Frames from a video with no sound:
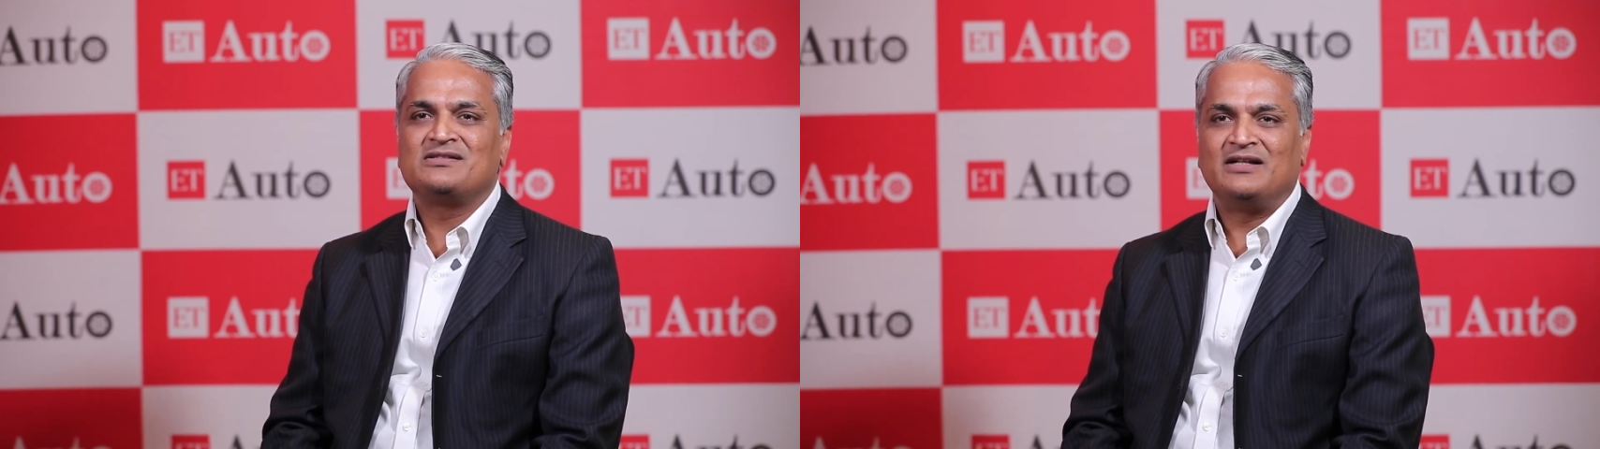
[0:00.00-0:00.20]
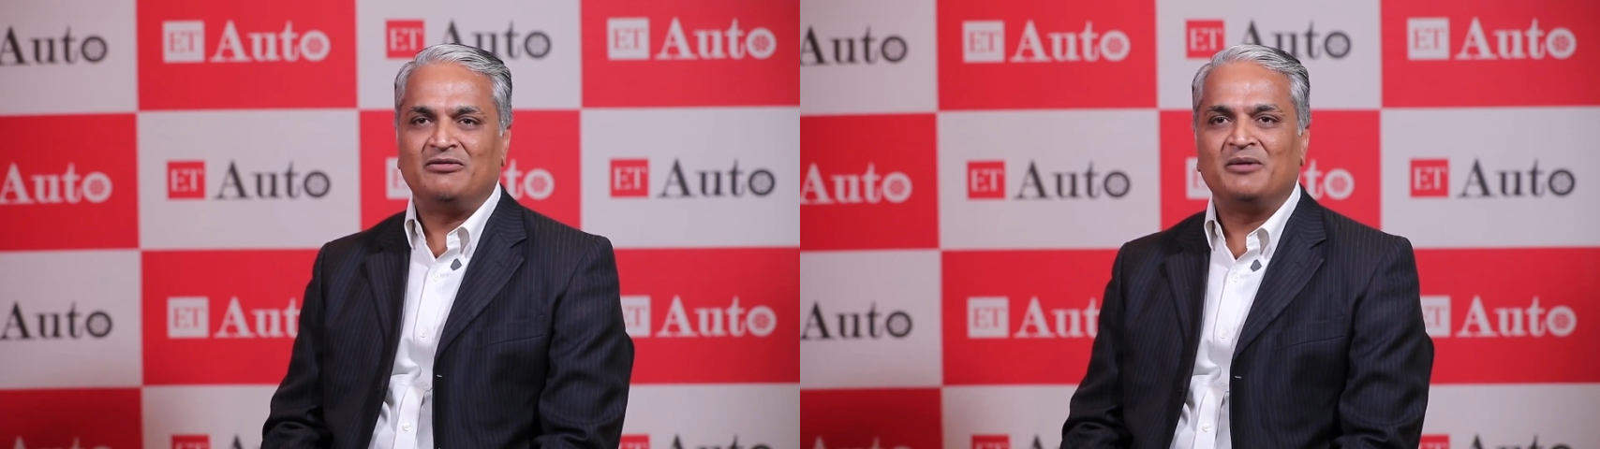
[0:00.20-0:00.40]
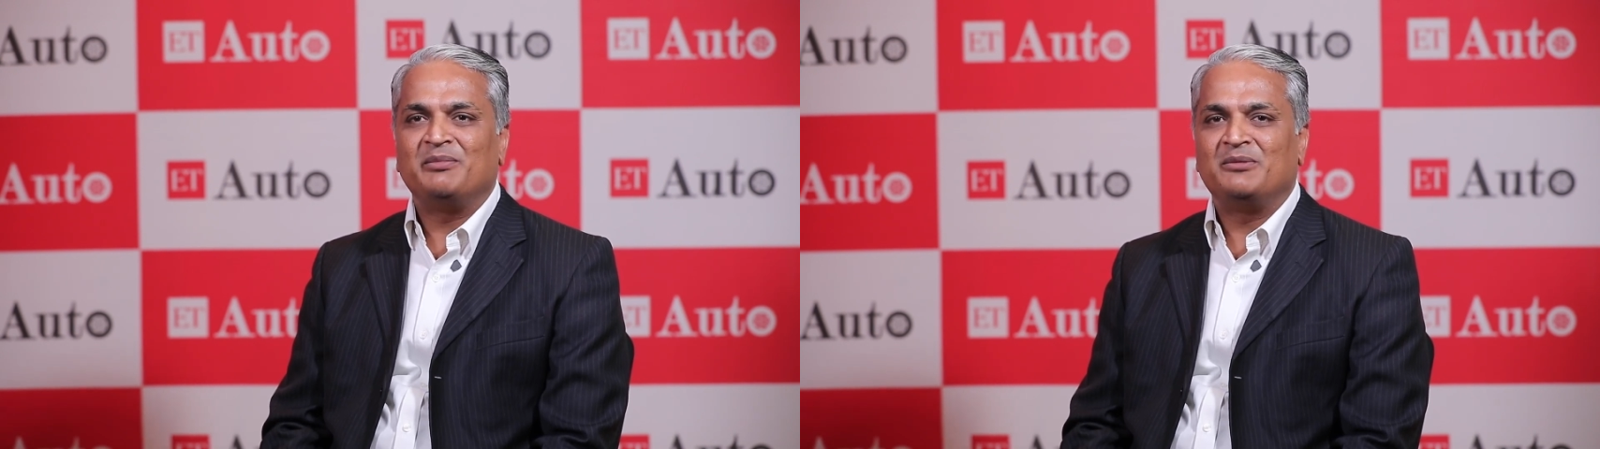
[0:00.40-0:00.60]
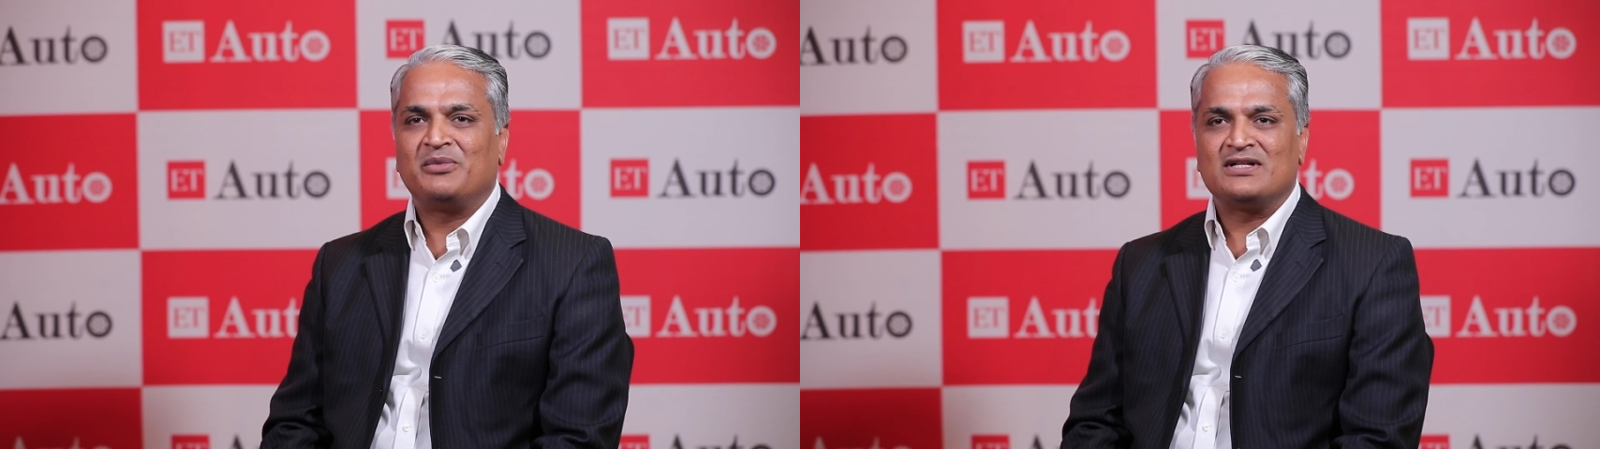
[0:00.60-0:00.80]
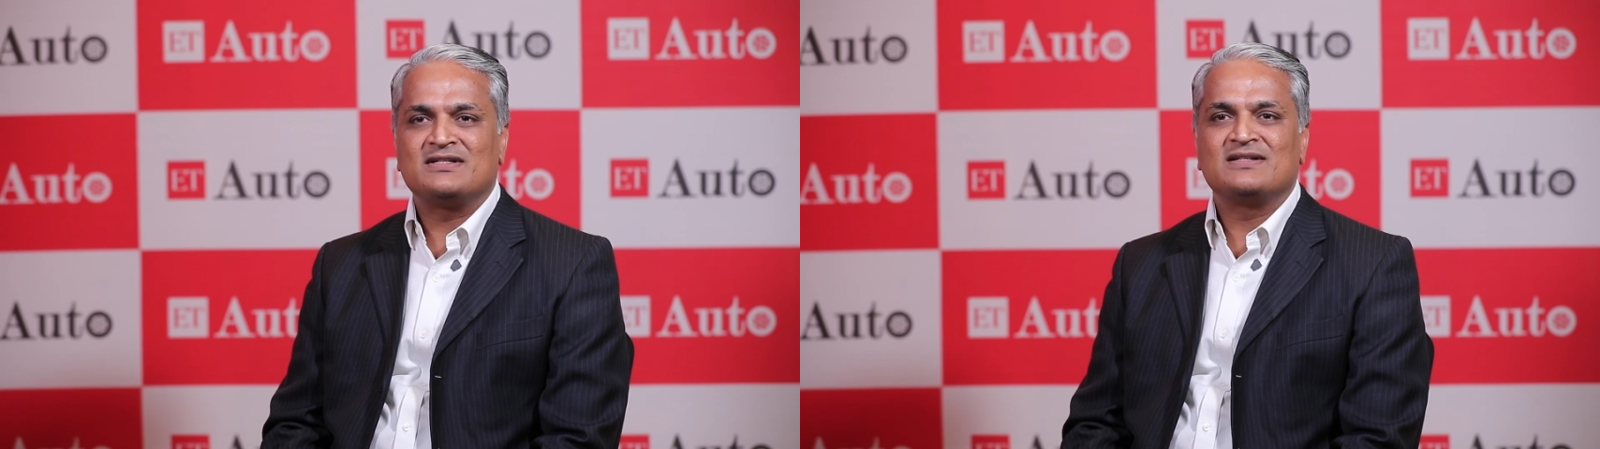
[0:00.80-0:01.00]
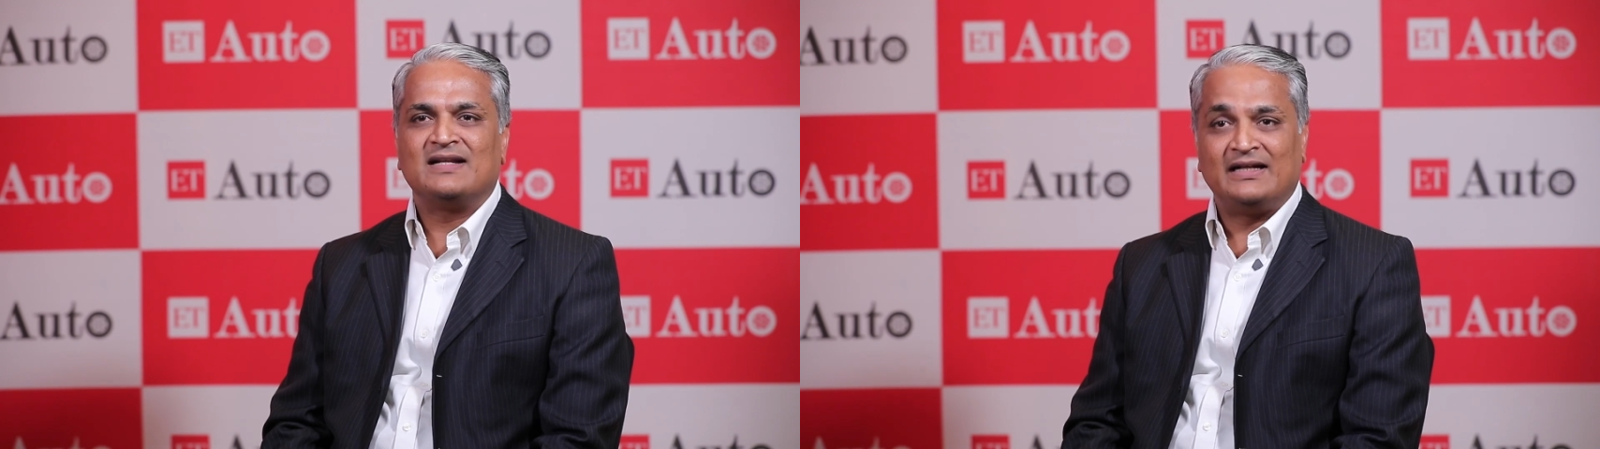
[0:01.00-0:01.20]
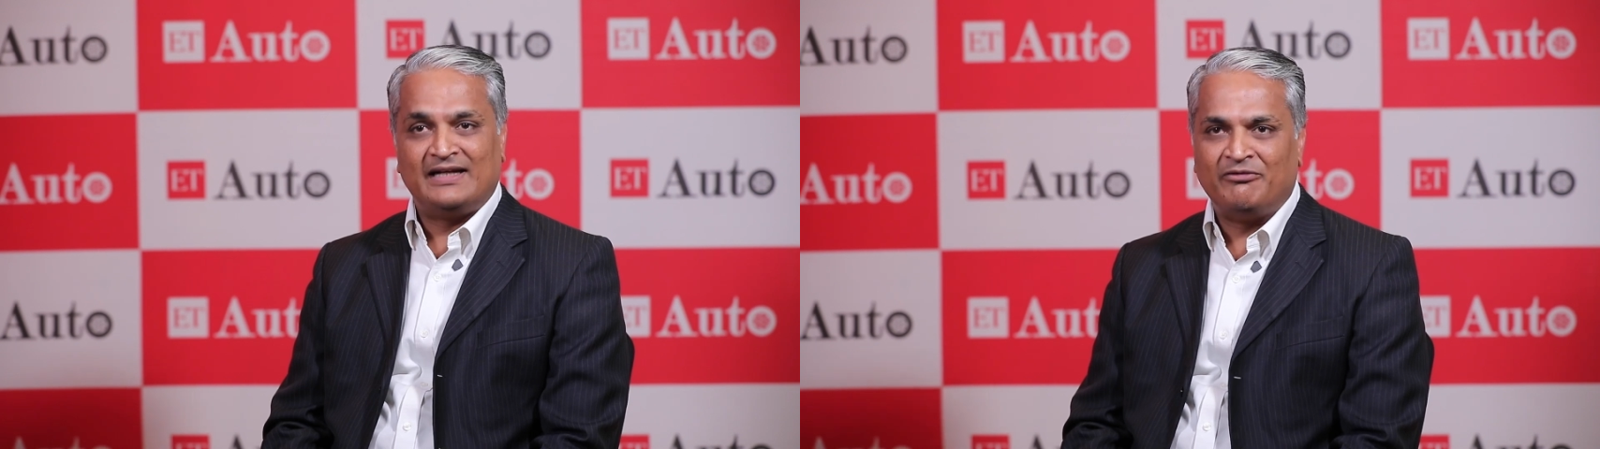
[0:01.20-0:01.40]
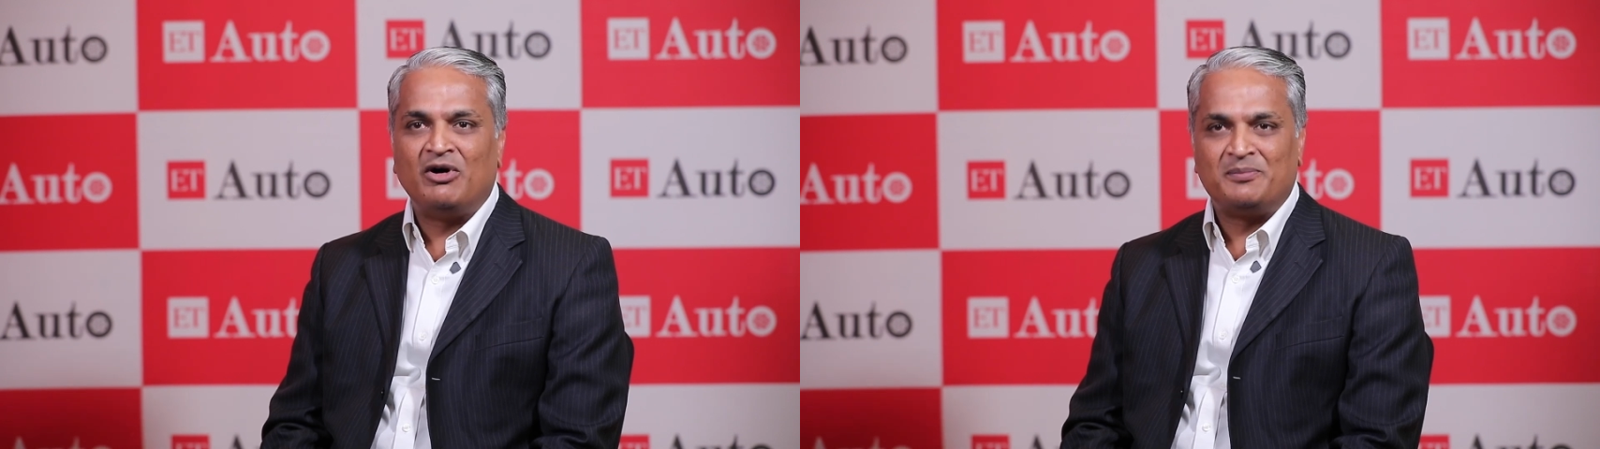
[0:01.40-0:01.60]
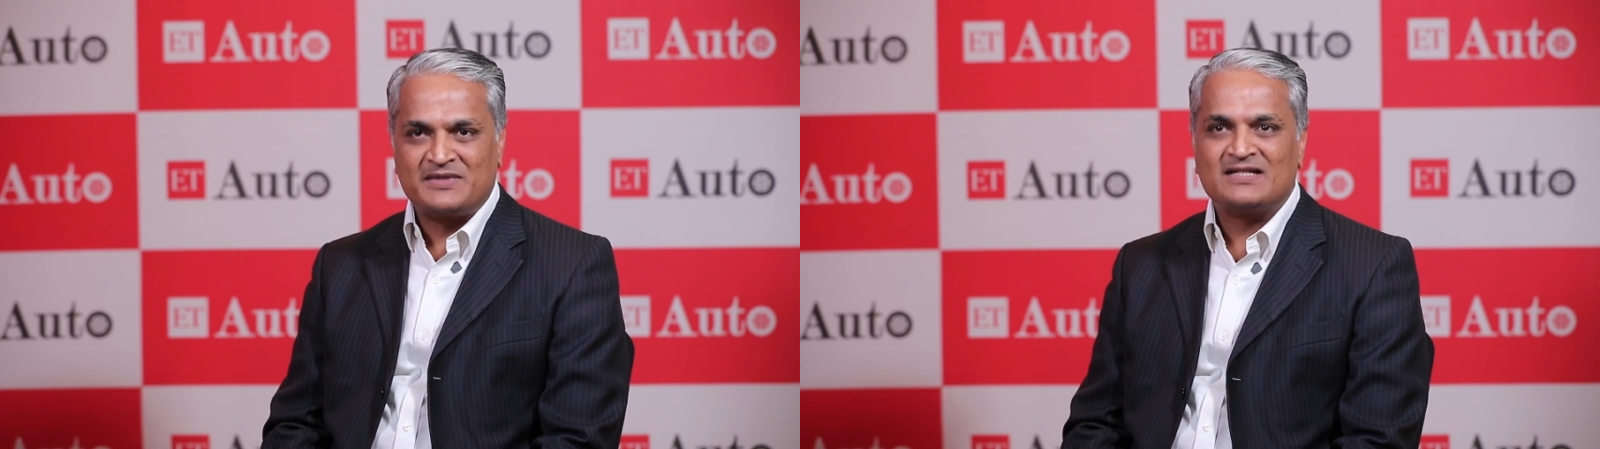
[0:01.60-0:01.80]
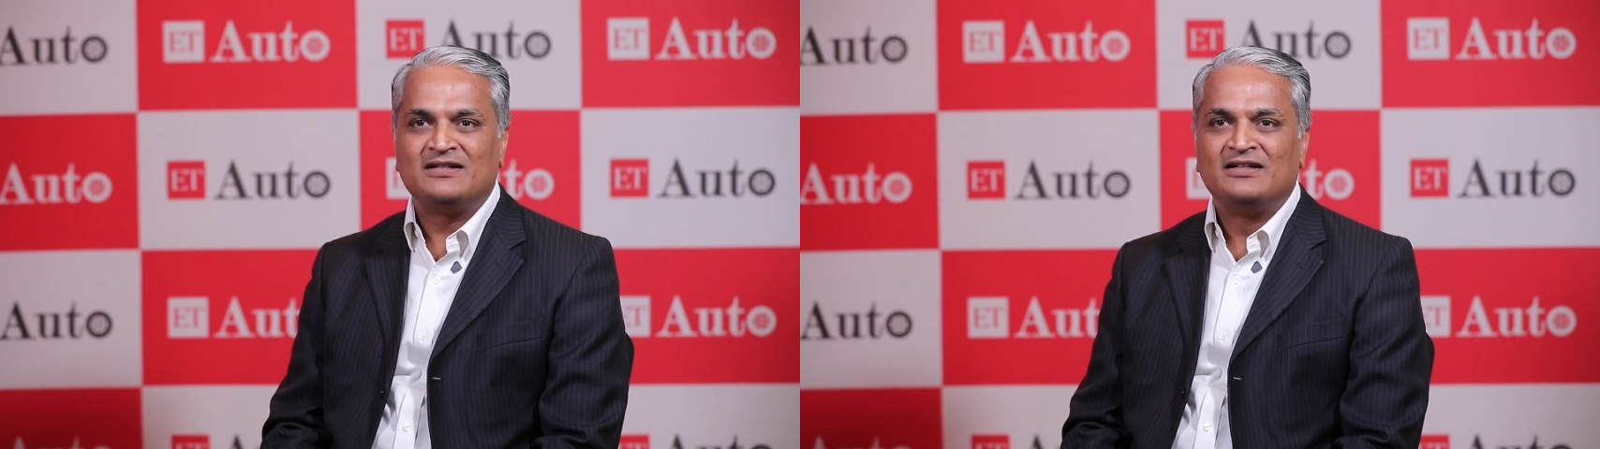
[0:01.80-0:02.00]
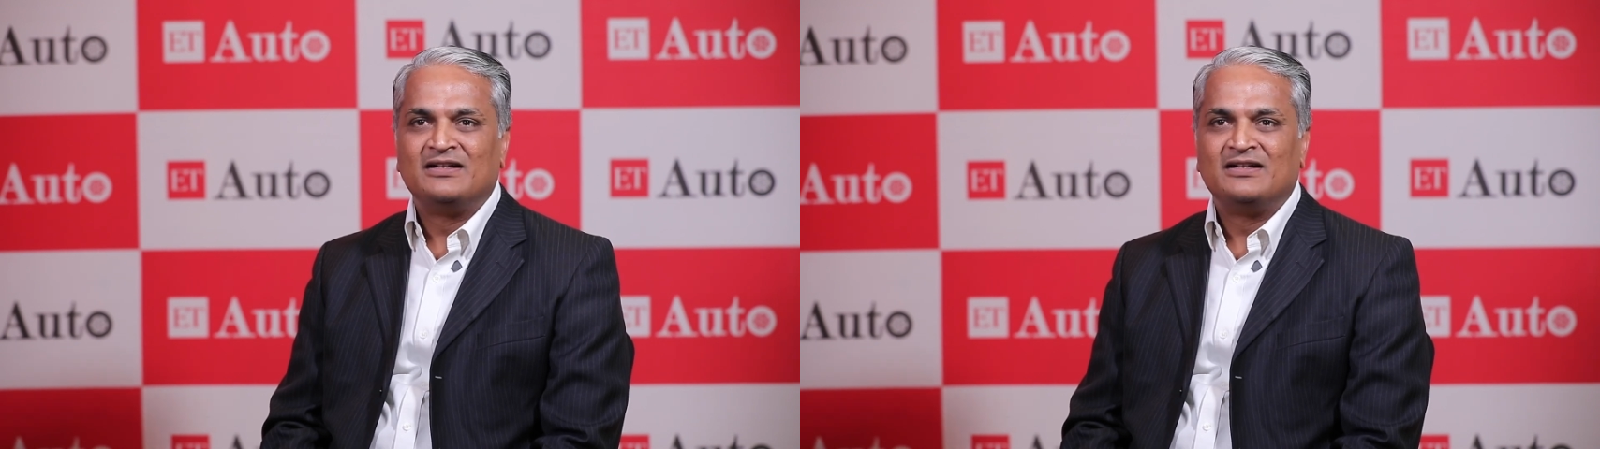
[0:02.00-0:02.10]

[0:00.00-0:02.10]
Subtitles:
development process like DevOps,